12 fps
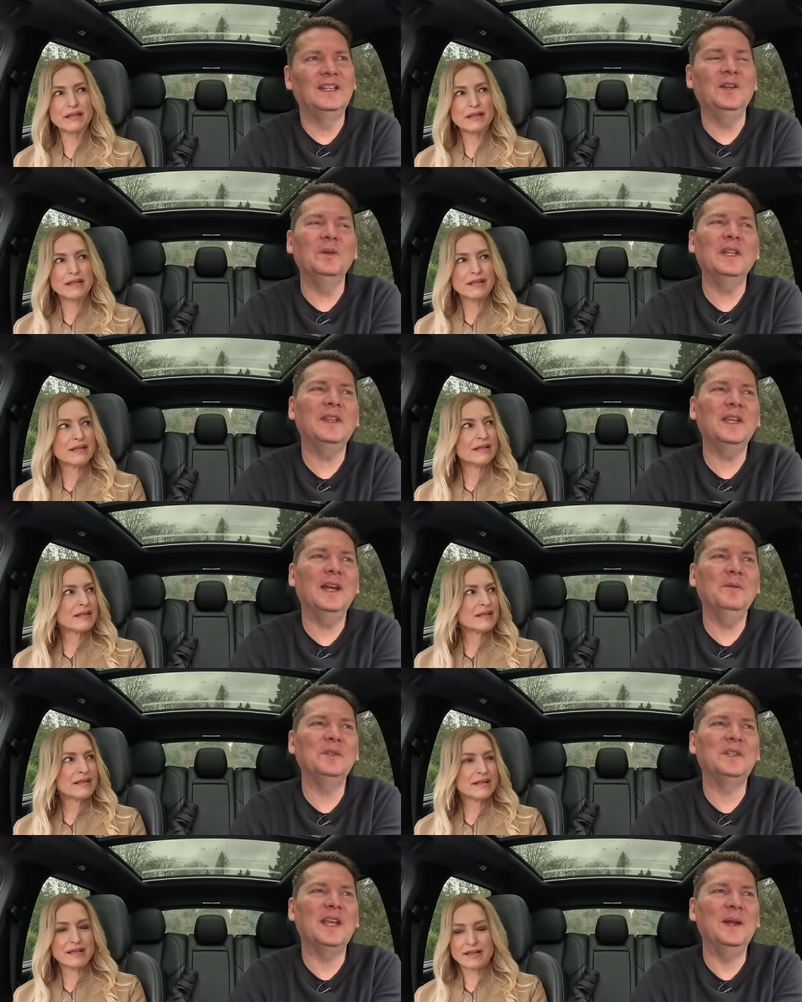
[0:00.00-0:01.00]
Speaker 1: The only thing I
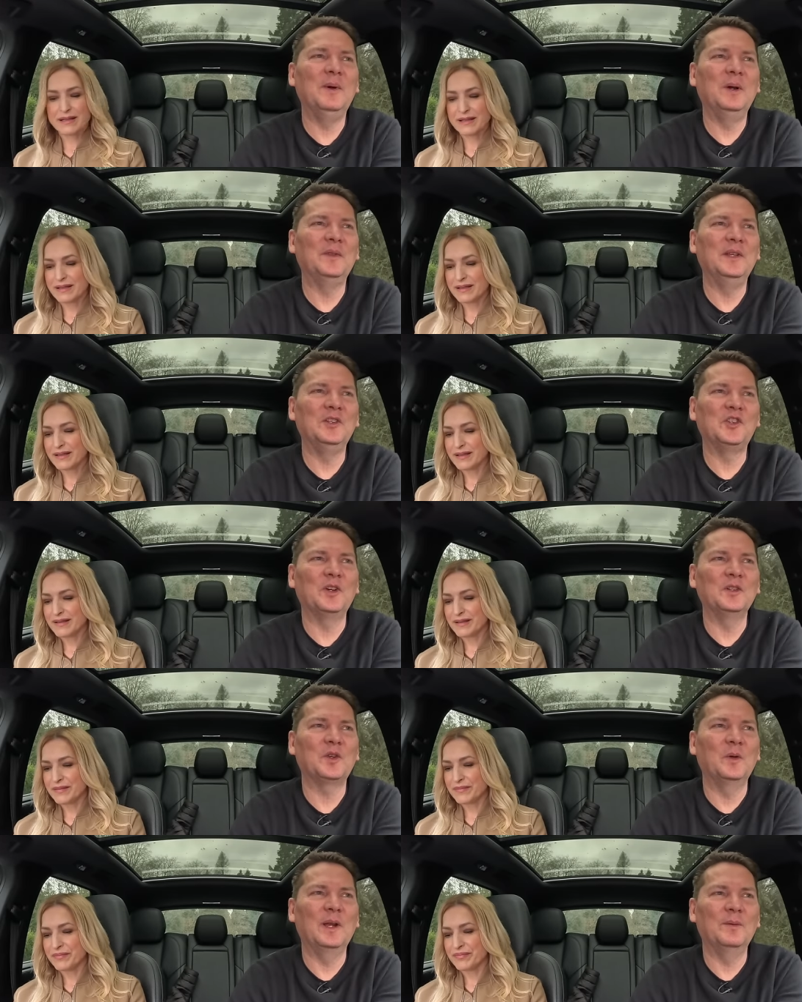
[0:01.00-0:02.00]
would say about the
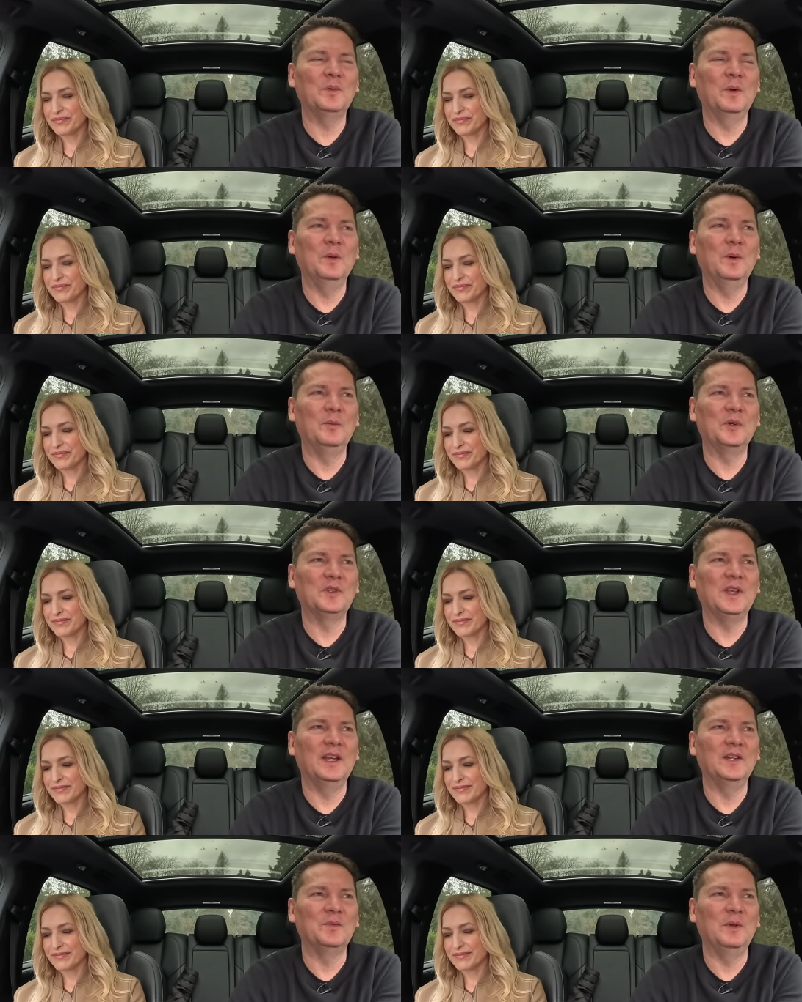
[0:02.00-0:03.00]
insurance going up
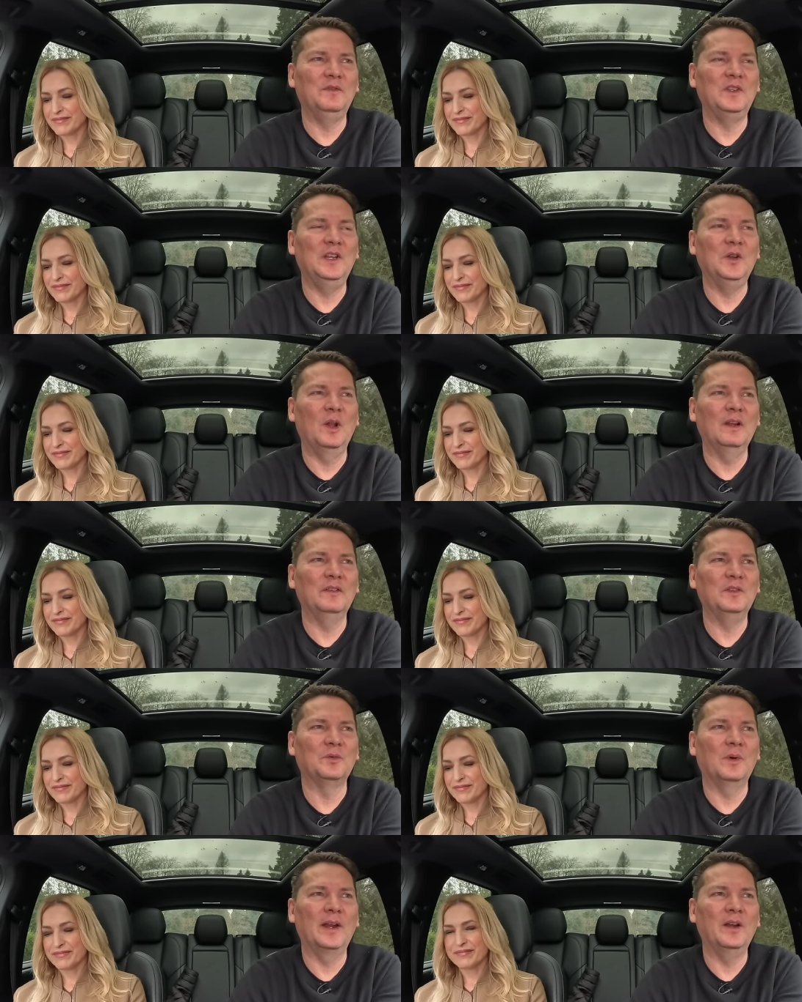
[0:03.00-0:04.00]
21% is we've seen all of
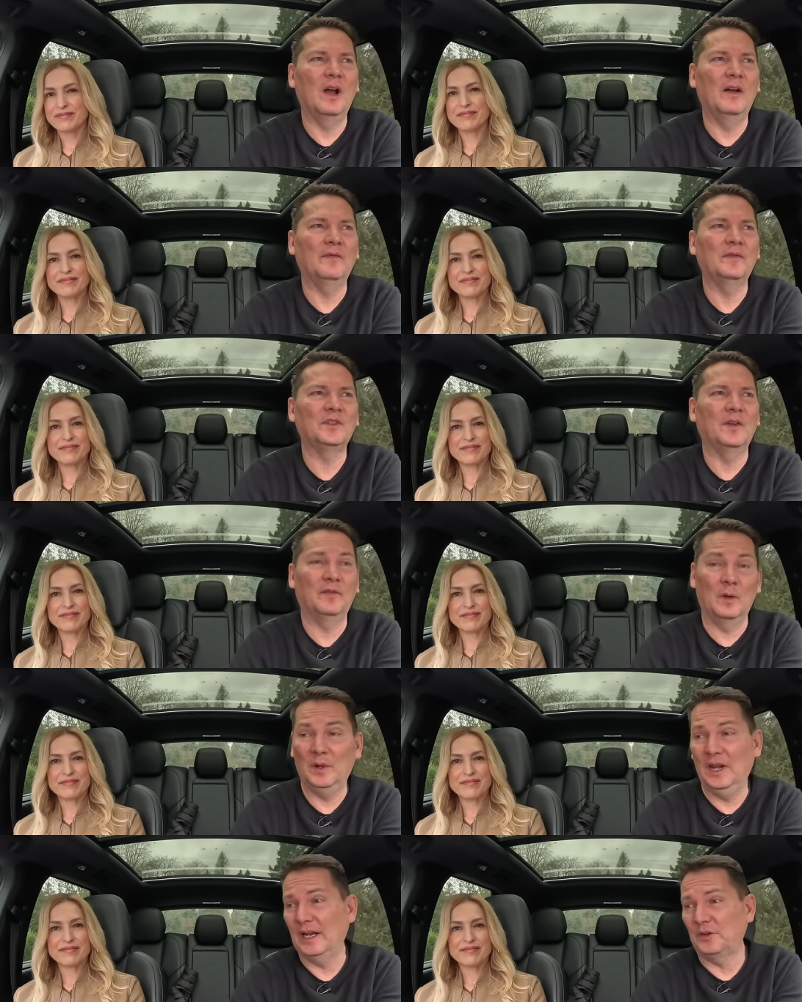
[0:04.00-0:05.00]
these write offs
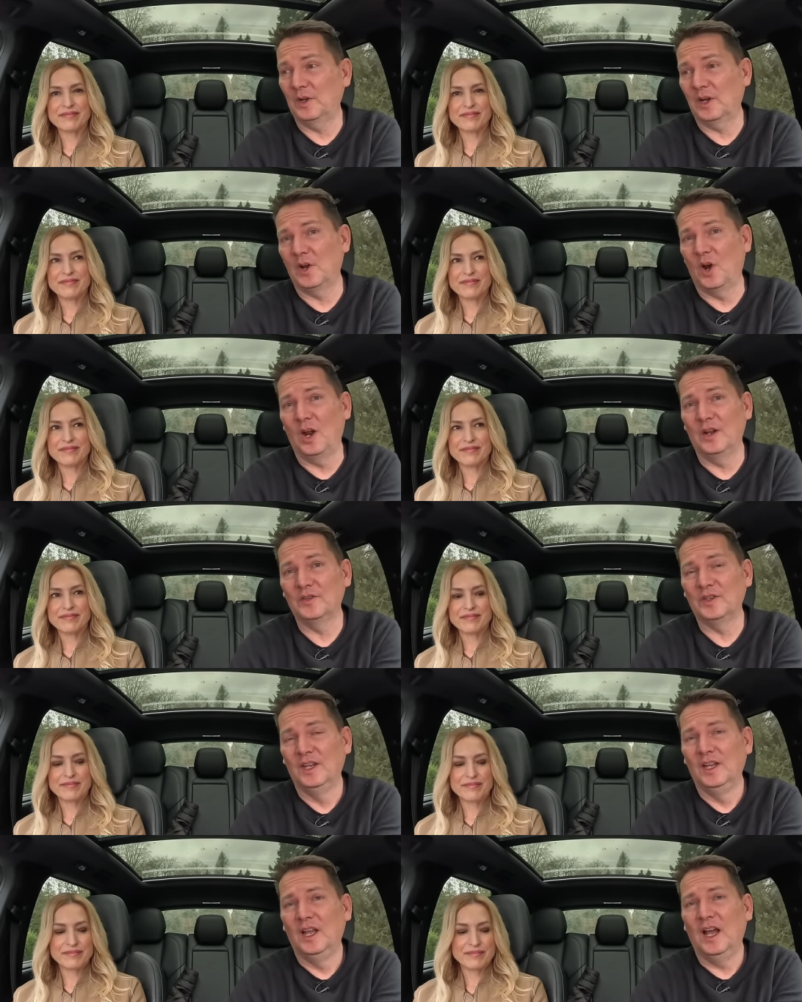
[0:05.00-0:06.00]
from electric cars
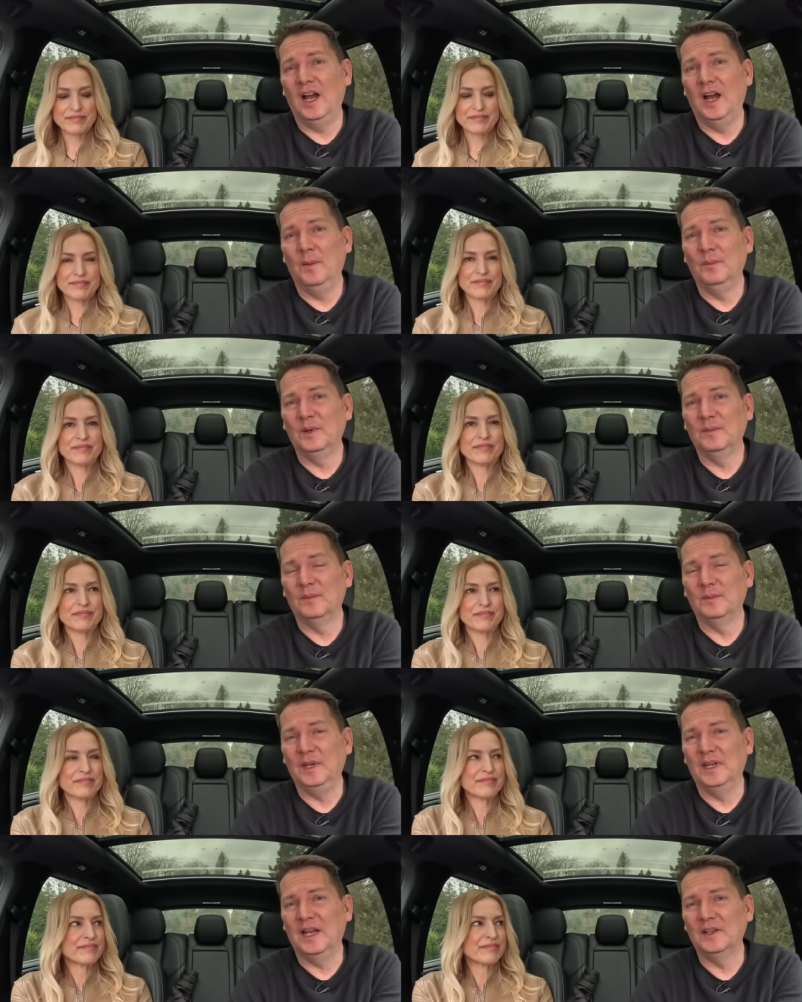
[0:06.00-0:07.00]
um,
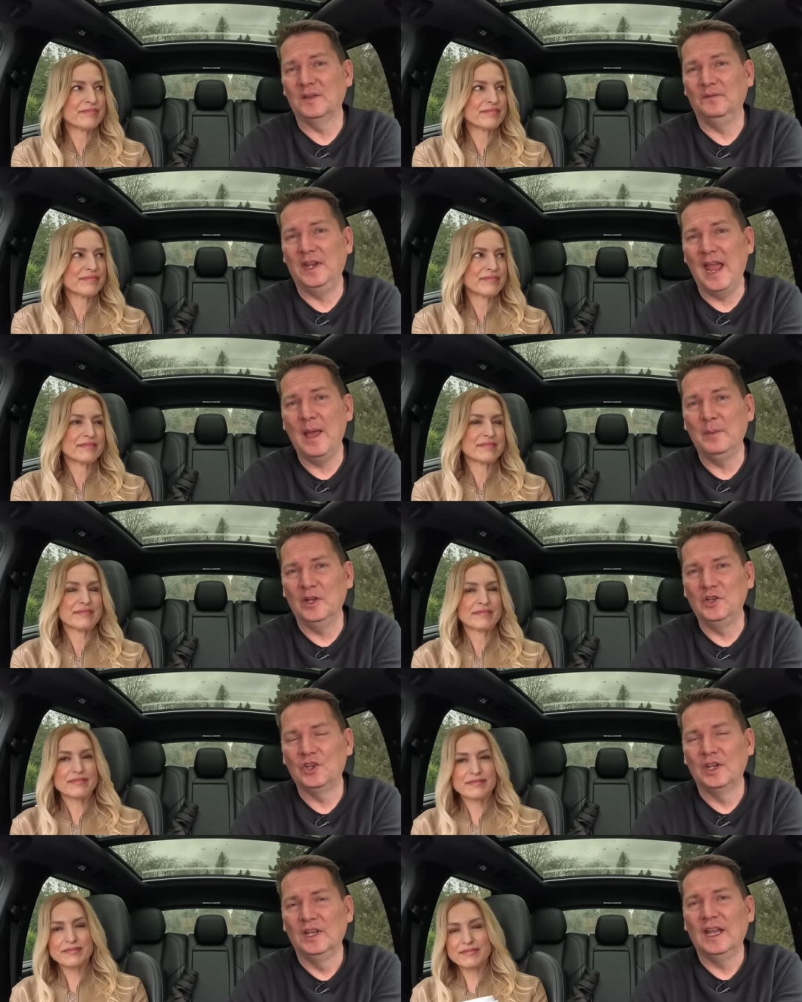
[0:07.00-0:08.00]
because of
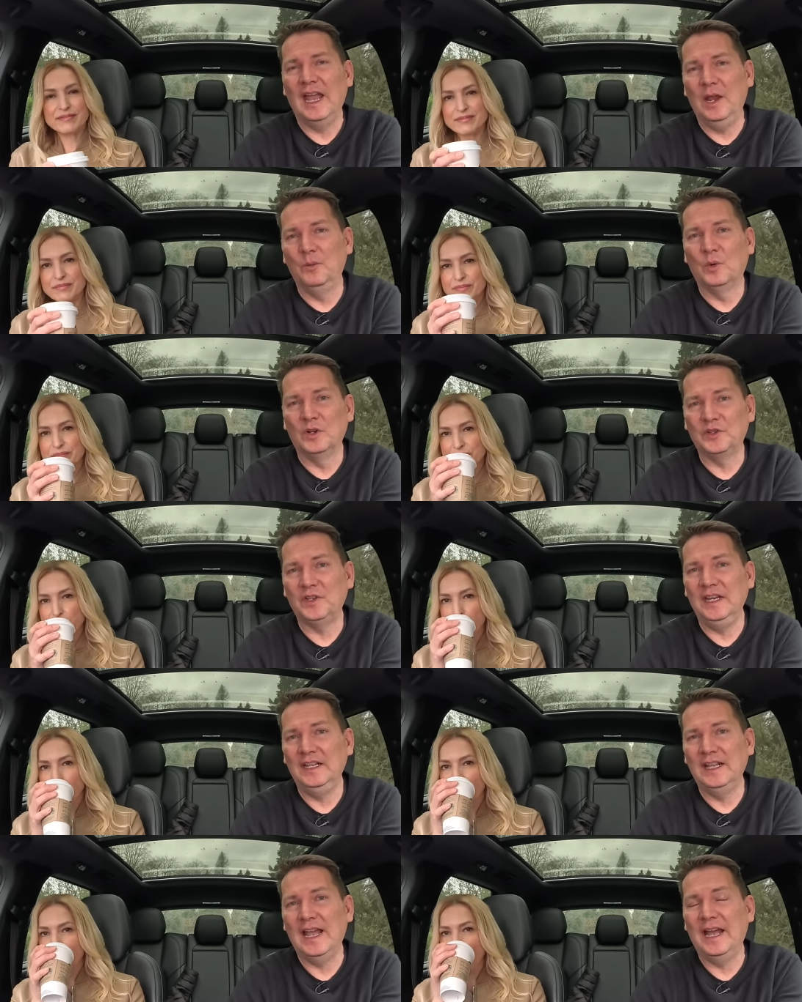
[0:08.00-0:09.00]
damage, mm-hmm. and we're
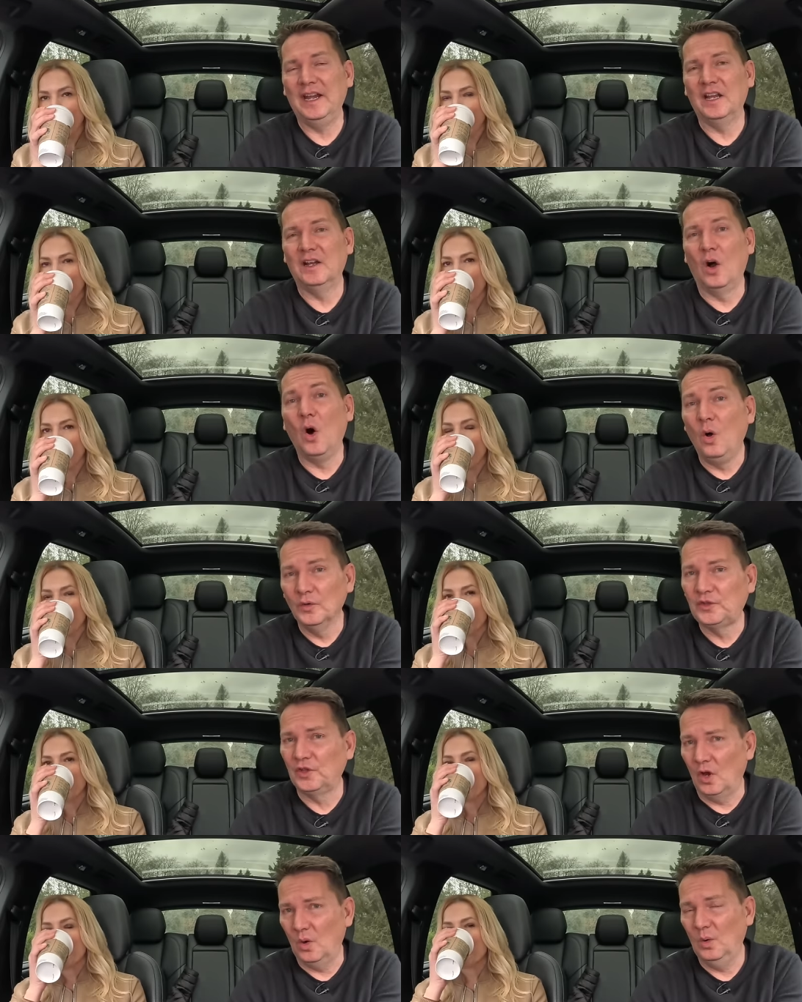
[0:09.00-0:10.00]
seeing that
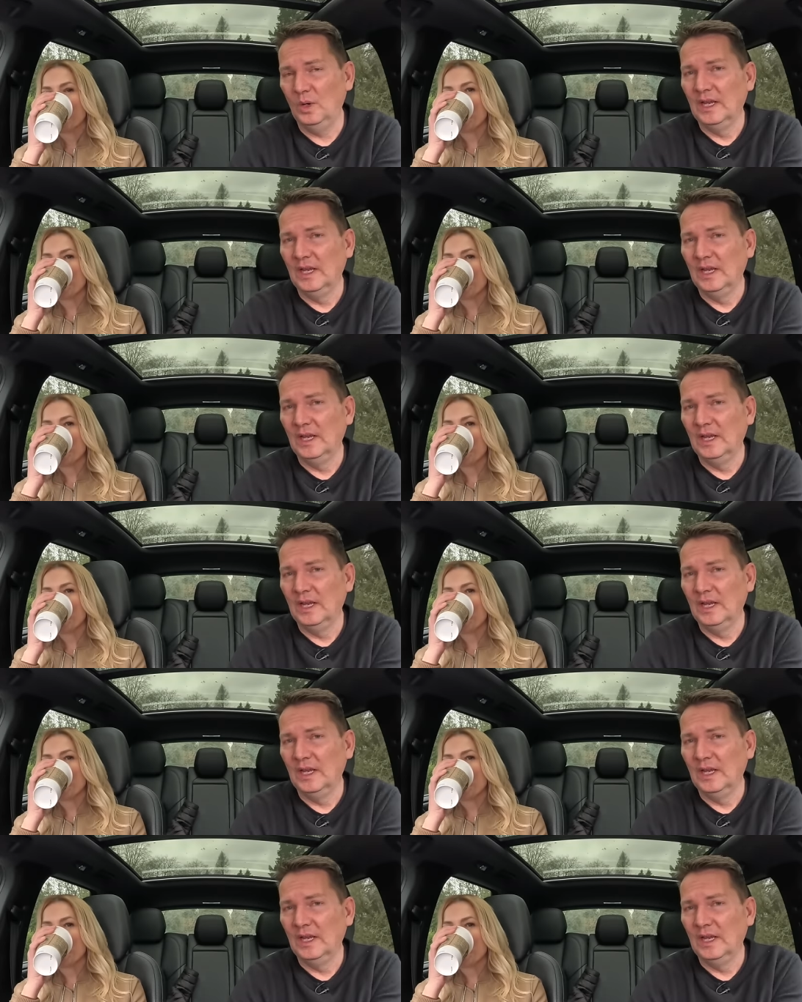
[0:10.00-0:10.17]
also